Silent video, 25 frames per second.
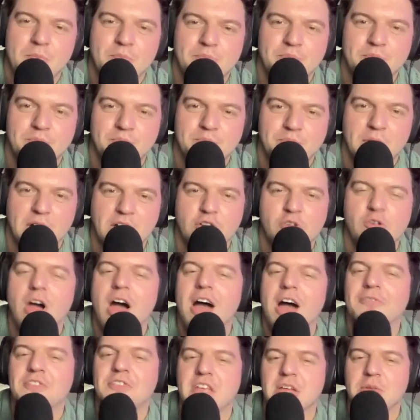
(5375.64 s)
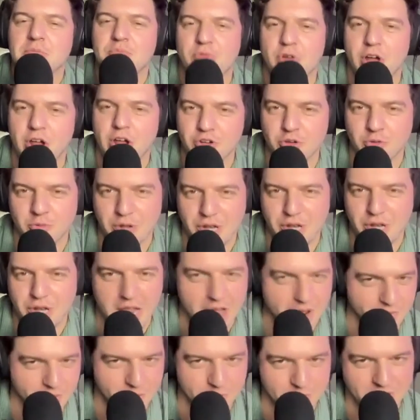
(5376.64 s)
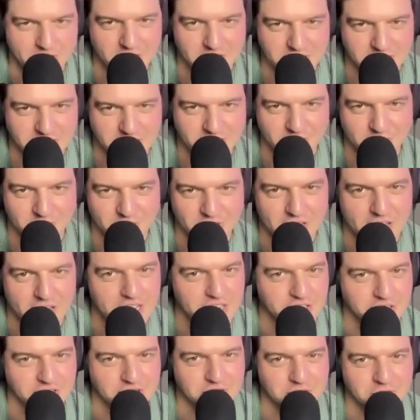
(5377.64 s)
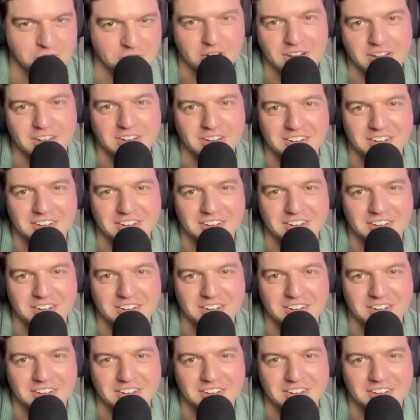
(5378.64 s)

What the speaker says: But Crofty and Brundle would never, because they're legends, right?